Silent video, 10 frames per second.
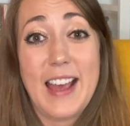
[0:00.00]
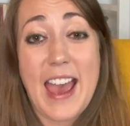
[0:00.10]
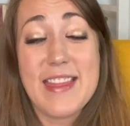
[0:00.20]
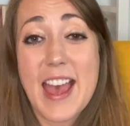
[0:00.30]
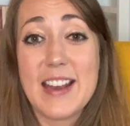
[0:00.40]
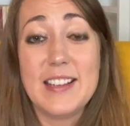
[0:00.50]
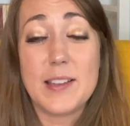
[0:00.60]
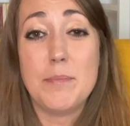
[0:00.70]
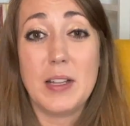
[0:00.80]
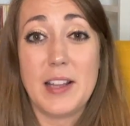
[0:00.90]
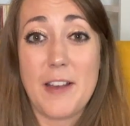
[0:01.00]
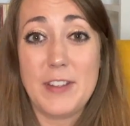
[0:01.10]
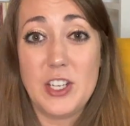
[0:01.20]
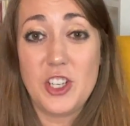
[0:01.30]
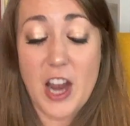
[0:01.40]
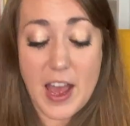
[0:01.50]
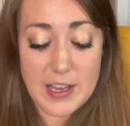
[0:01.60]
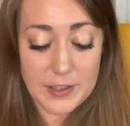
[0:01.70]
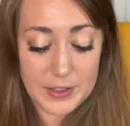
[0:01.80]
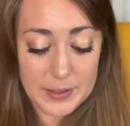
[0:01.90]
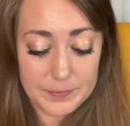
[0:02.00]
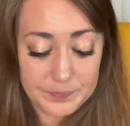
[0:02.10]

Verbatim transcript: And that is a beloved child.